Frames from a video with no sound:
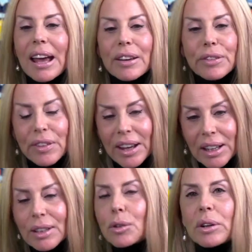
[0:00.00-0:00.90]
and if
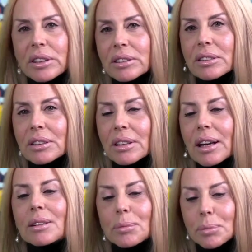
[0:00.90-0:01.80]
any questions of
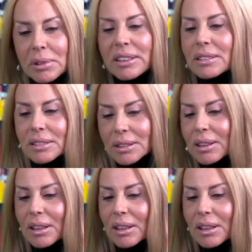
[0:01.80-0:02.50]
that, please,